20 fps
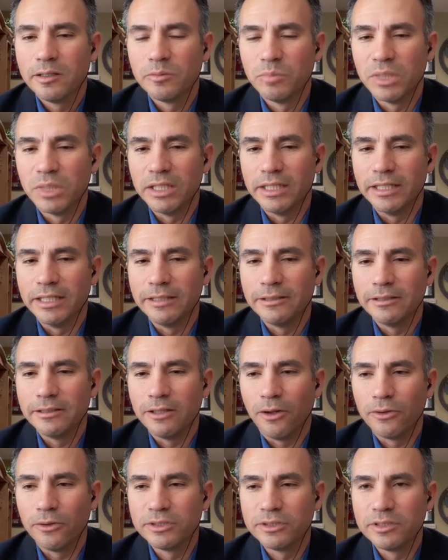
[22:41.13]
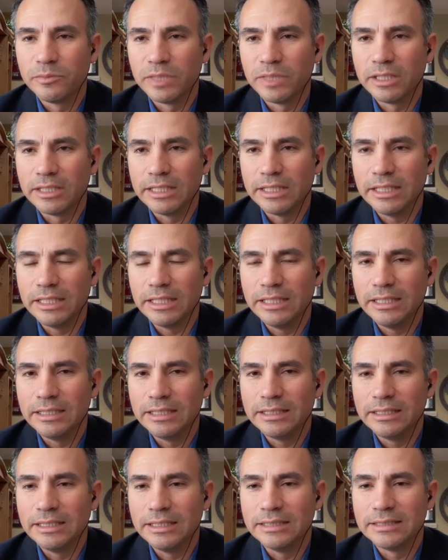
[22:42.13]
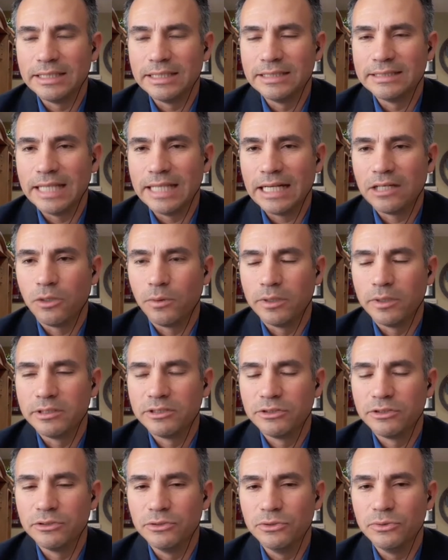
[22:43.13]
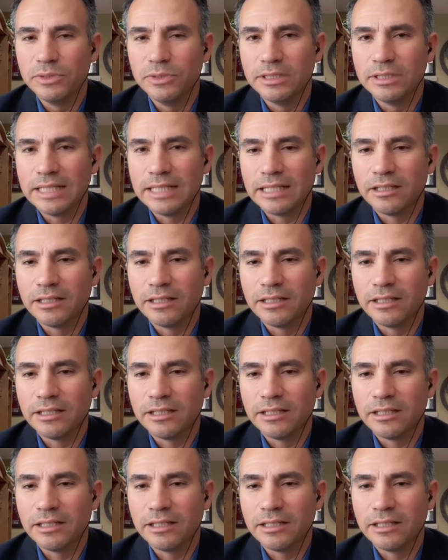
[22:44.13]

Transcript: But ultimately, is that going to